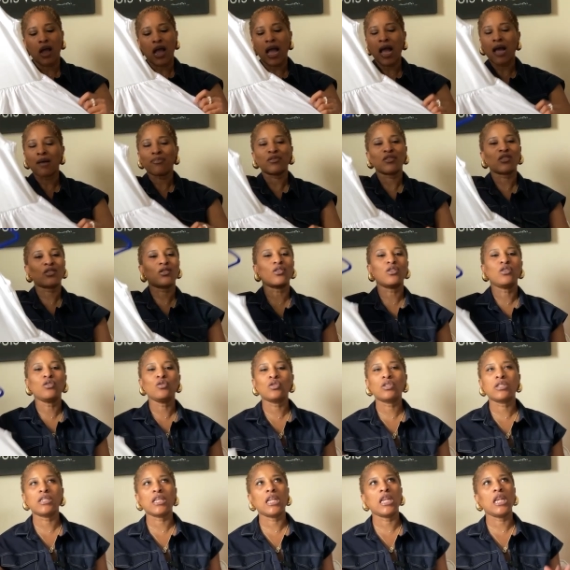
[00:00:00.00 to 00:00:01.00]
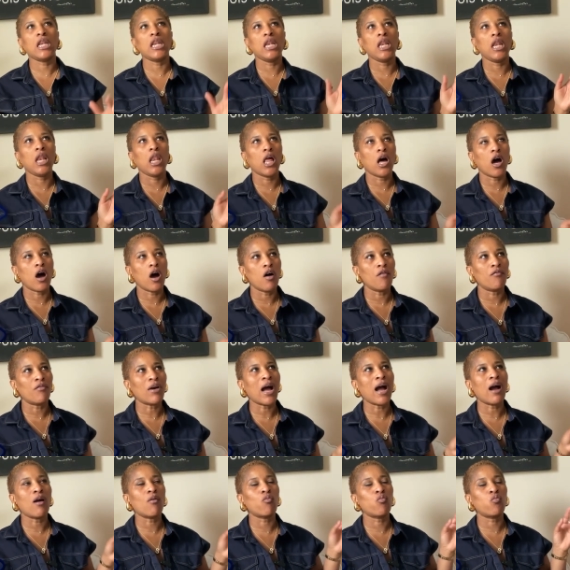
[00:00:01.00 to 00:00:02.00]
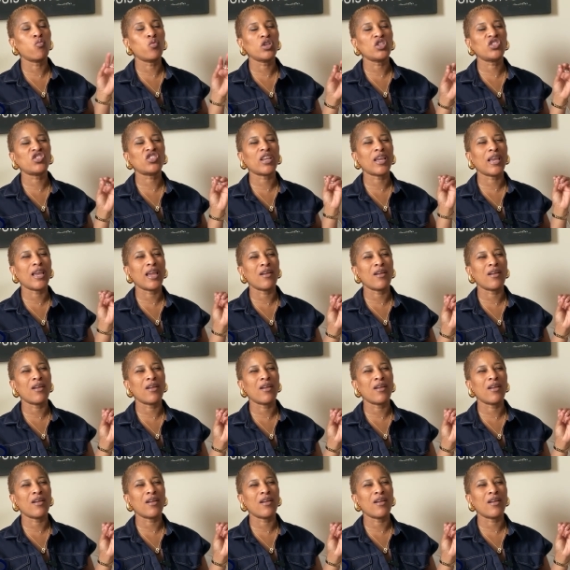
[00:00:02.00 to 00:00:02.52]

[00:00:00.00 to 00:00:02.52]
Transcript: Absolutely love. I wish